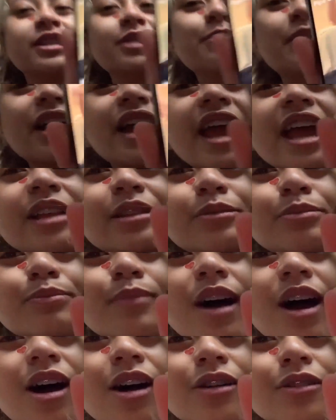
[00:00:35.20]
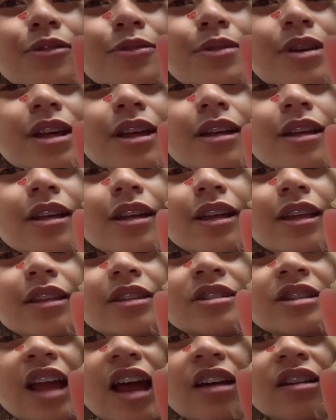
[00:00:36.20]
is my inspo.
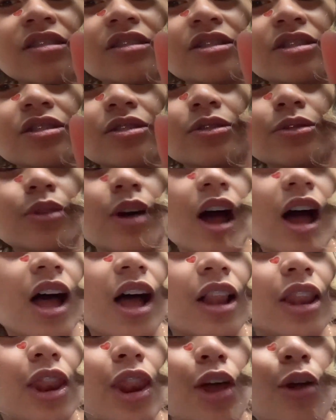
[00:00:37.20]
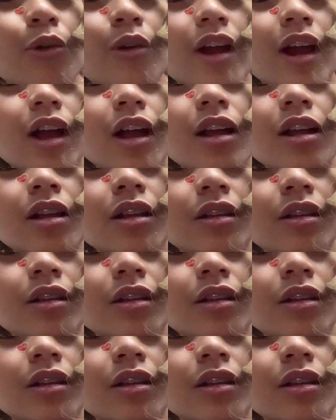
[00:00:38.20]
Shout out to uh, Laura.